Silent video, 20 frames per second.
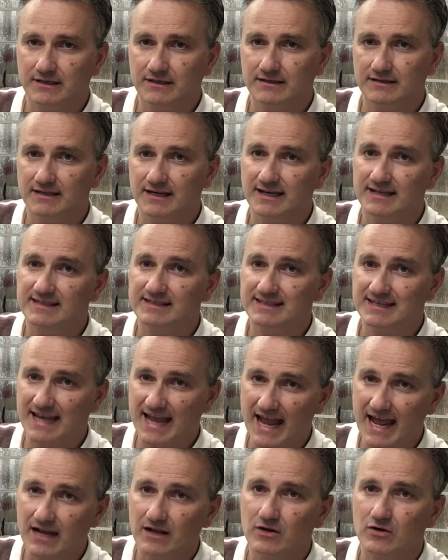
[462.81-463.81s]
and that
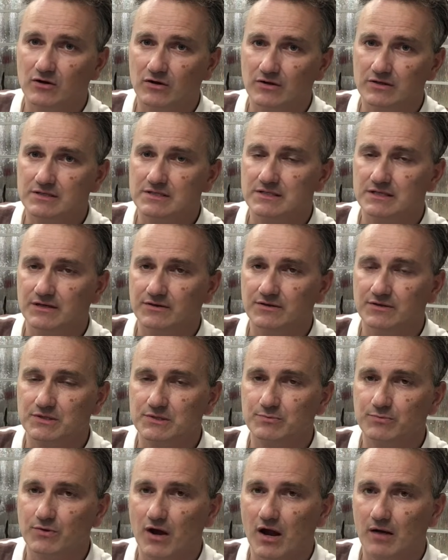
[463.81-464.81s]
can cause serious
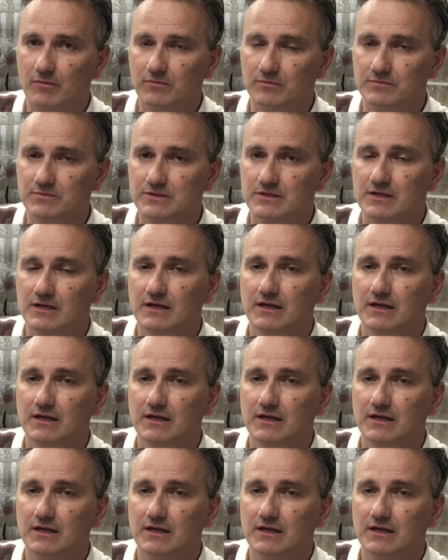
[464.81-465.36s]
problems.